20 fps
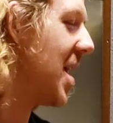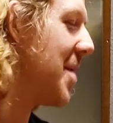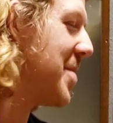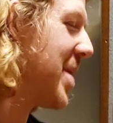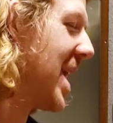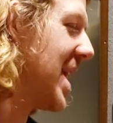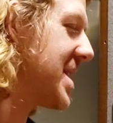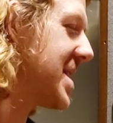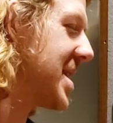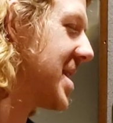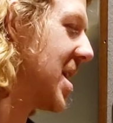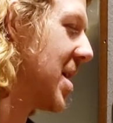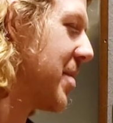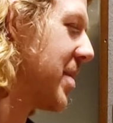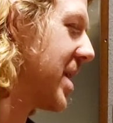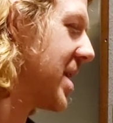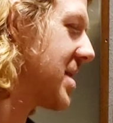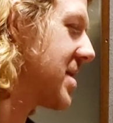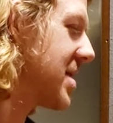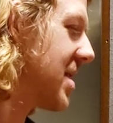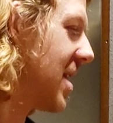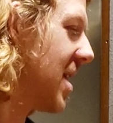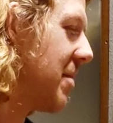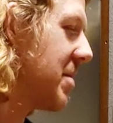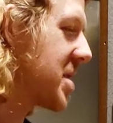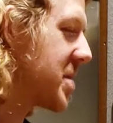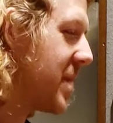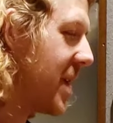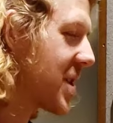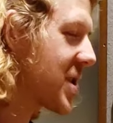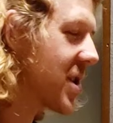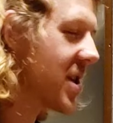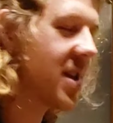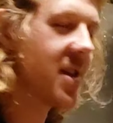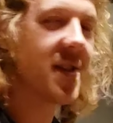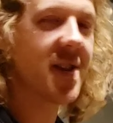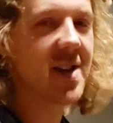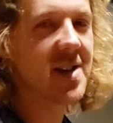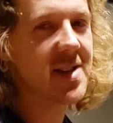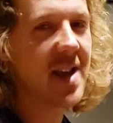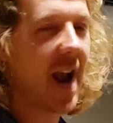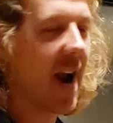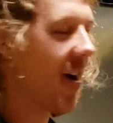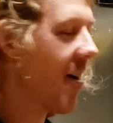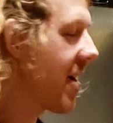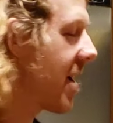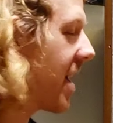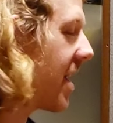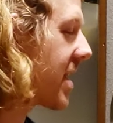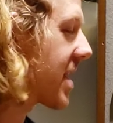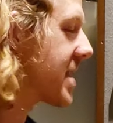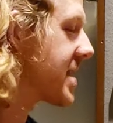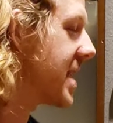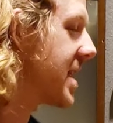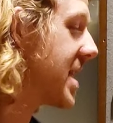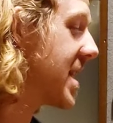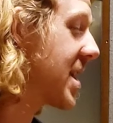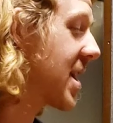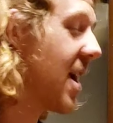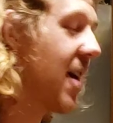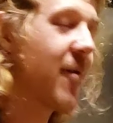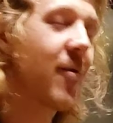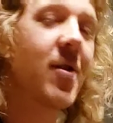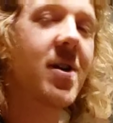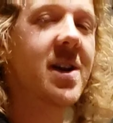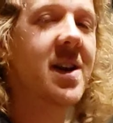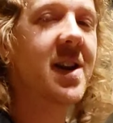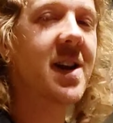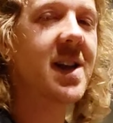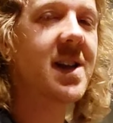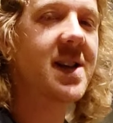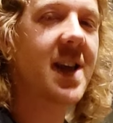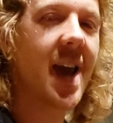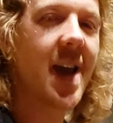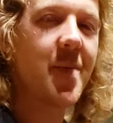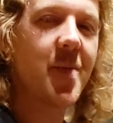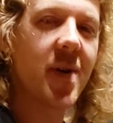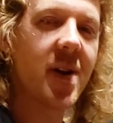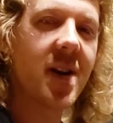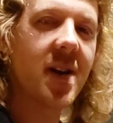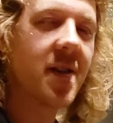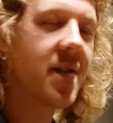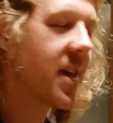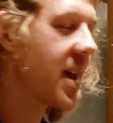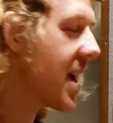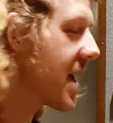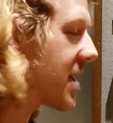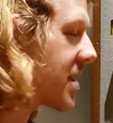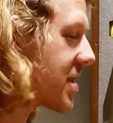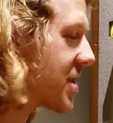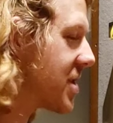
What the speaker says: pad setup is, especially this area, because I didn't cover it in any tape or anything.